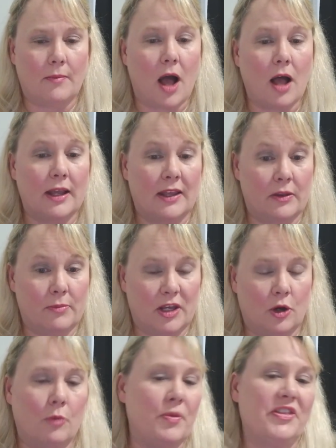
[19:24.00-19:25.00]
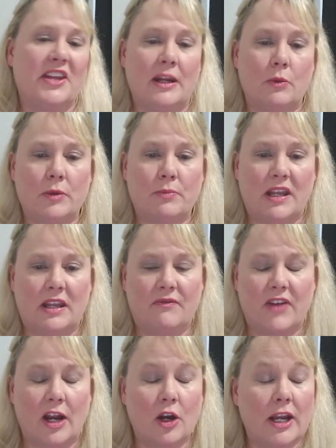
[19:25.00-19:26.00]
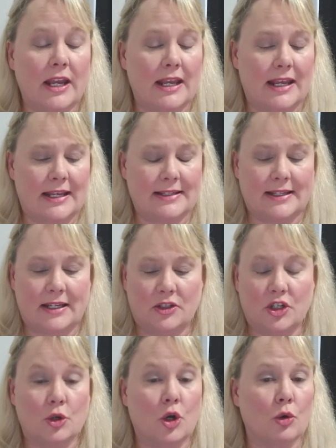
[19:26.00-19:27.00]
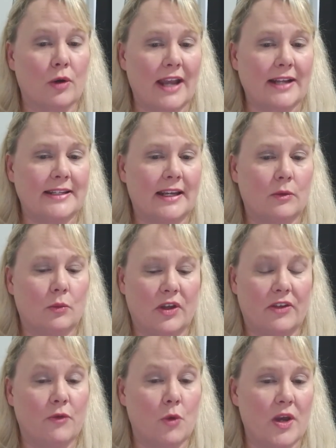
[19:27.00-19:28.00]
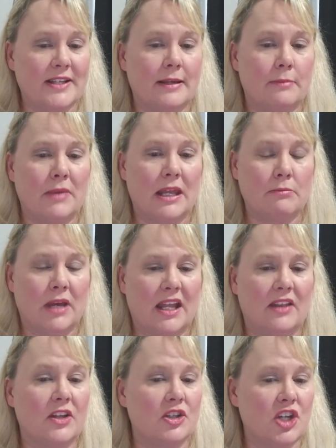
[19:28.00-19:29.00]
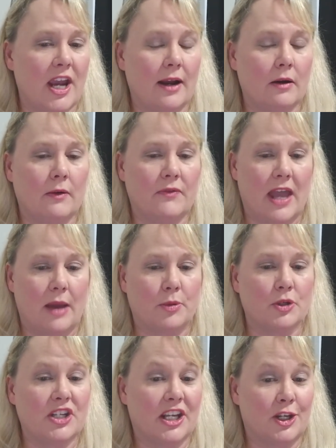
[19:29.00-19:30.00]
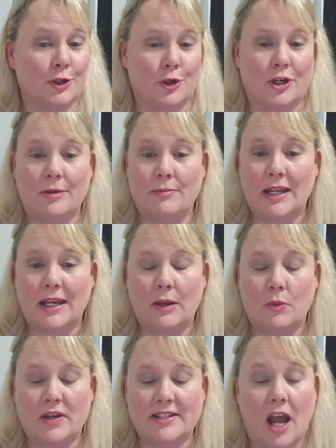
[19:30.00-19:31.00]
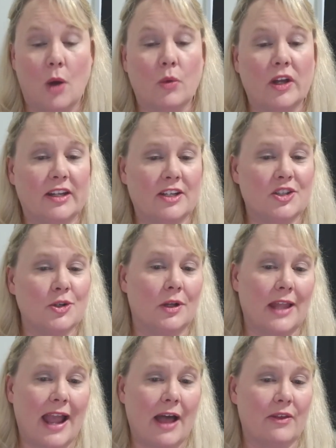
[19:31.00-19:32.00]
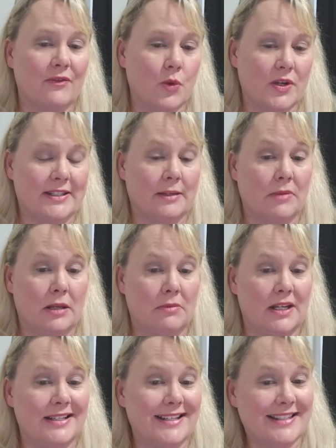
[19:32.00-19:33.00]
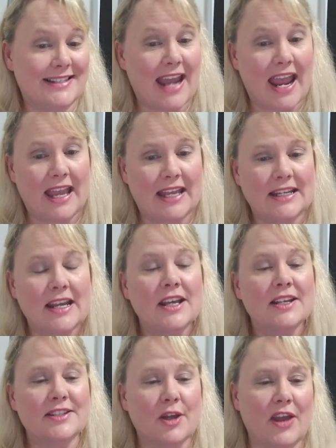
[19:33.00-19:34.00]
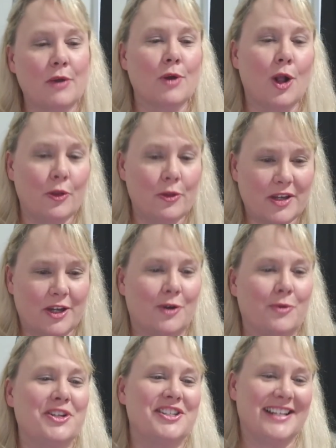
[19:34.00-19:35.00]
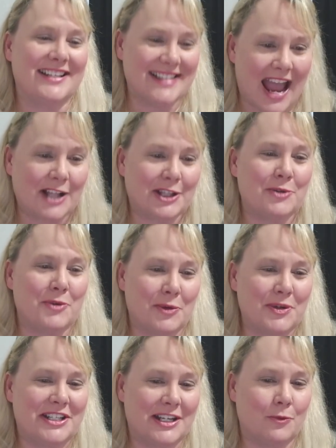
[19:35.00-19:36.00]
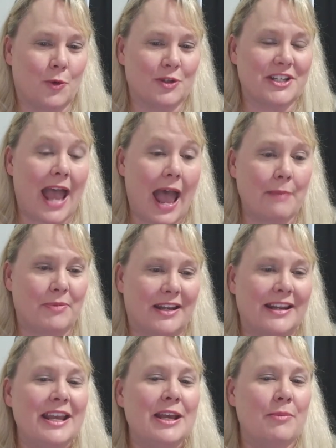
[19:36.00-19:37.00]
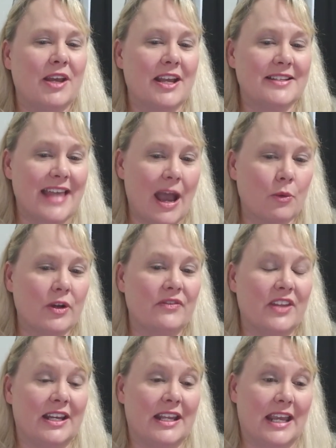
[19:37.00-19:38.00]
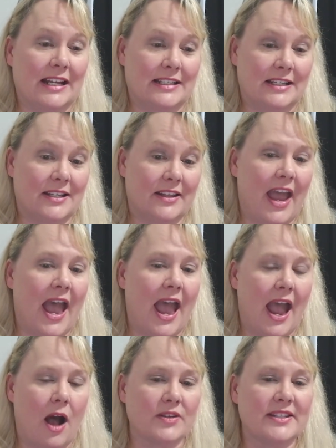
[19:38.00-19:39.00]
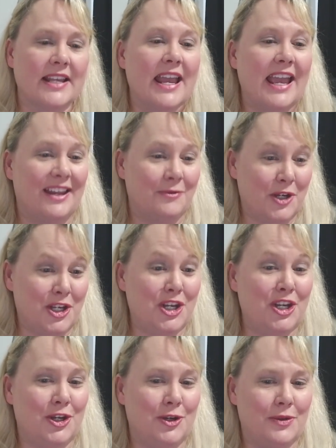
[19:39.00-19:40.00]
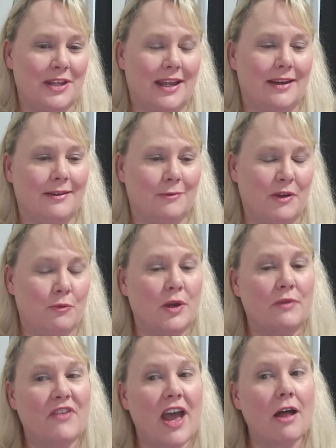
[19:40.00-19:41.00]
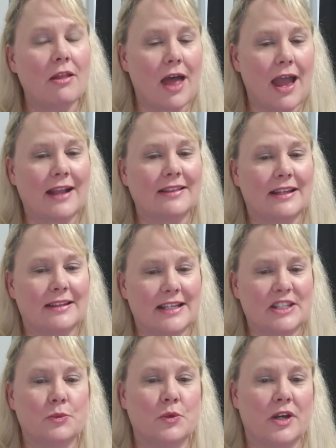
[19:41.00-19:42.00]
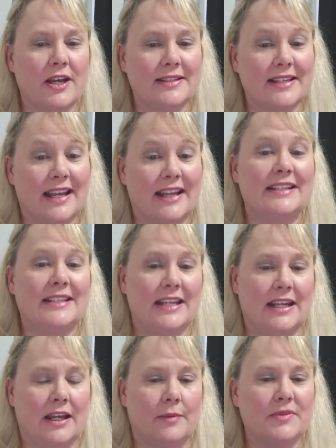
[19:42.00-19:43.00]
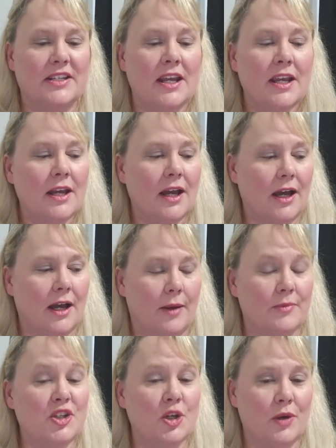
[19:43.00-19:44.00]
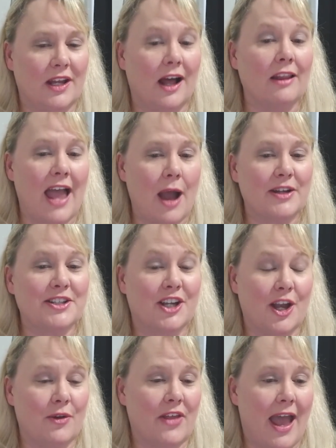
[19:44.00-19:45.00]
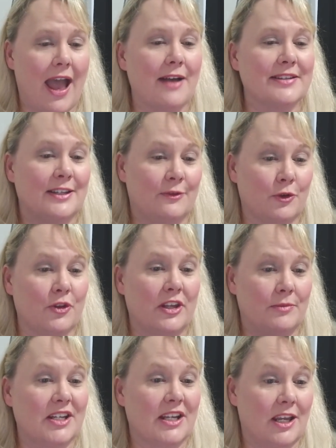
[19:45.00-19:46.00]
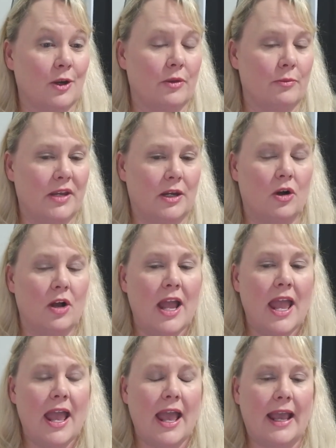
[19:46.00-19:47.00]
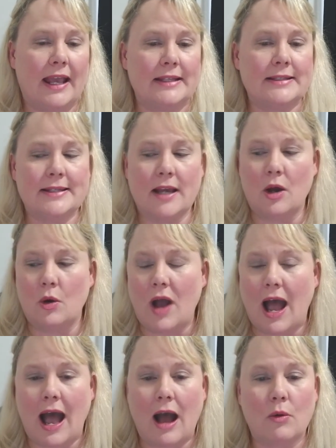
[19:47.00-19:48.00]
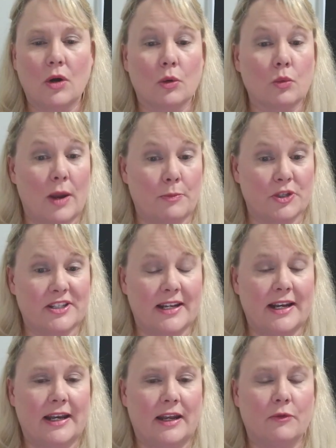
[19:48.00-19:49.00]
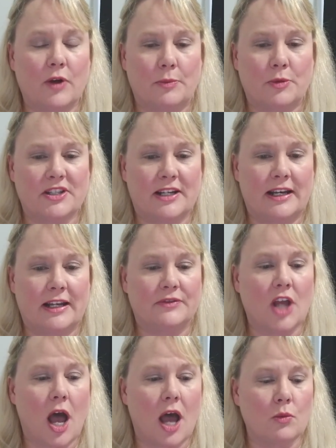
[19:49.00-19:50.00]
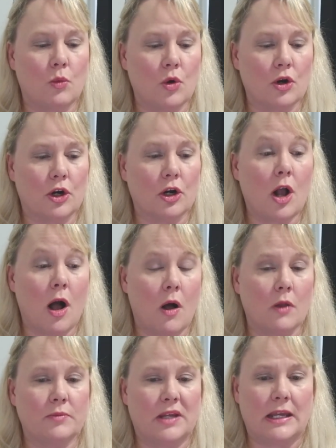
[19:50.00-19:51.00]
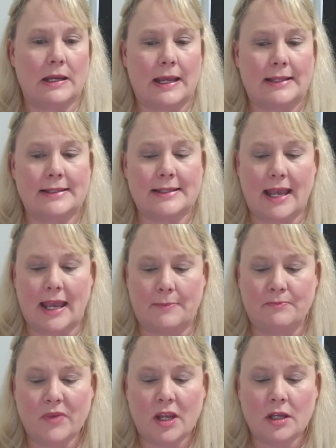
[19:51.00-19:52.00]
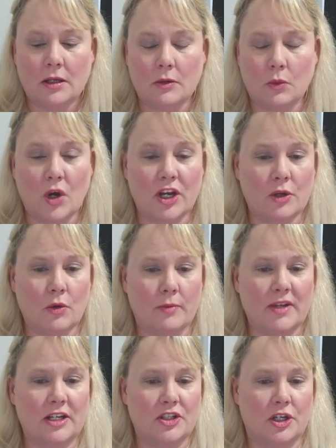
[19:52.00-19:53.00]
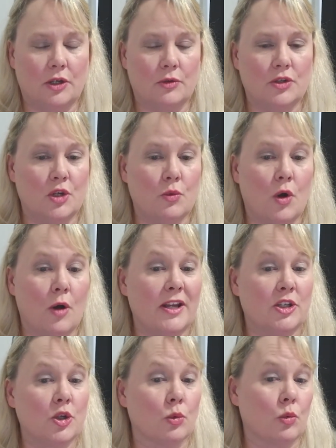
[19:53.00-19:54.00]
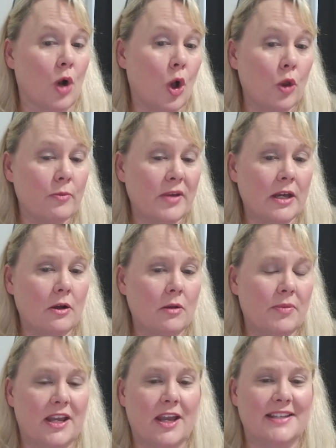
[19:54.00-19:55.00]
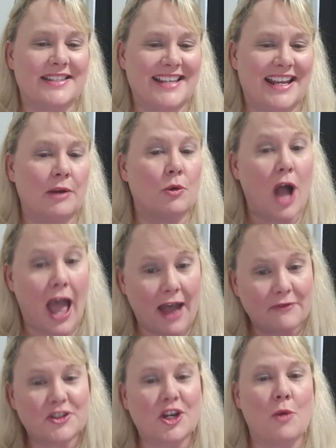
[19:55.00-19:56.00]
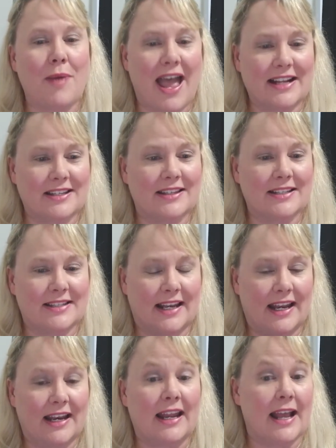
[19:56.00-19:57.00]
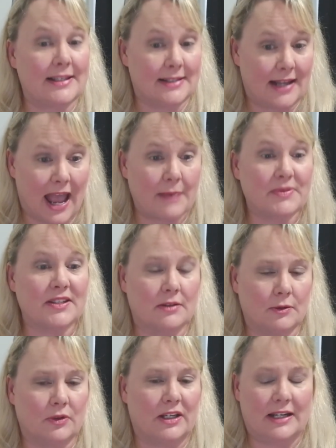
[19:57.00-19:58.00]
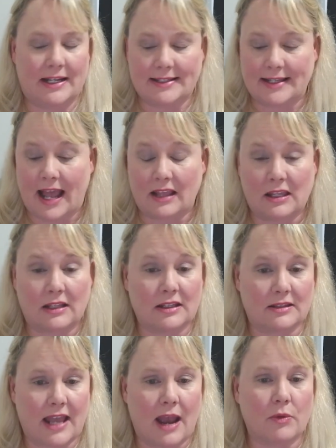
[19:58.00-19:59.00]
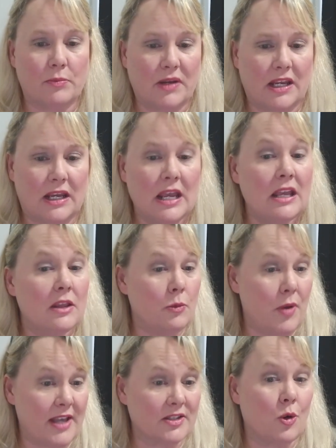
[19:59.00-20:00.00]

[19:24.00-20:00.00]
in the bill, but that it would be very easy to correct it with a voice amendment. The chair of that particular committee was not willing to allow the voice amendment to stand, so they rolled the bill, which is exactly what we didn't want to happen, because that would have then kicked it to the House. And we knew that we felt like that this was an attempt to allow it to go to the House and for them to kill the bill. And so our Representative Todd Warner, called me and said, what do you want me to do? Do you want me to roll the bill? Because then it will have to go back to the Senate. And I said, absolutely. And he said, I think that that would be the best